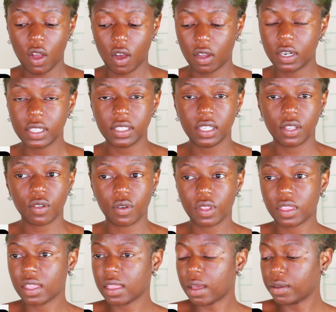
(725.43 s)
Honestly, the only
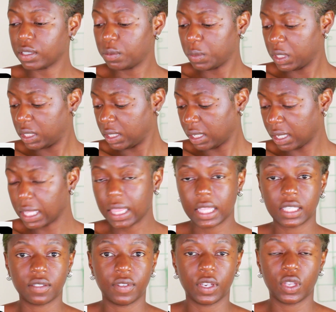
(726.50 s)
thing that was missing in
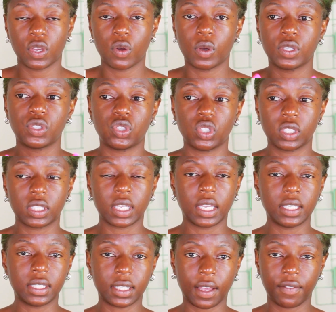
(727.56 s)
this video is just
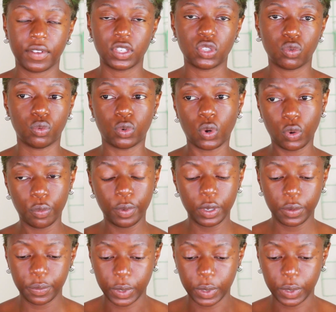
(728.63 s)
a Savage robe,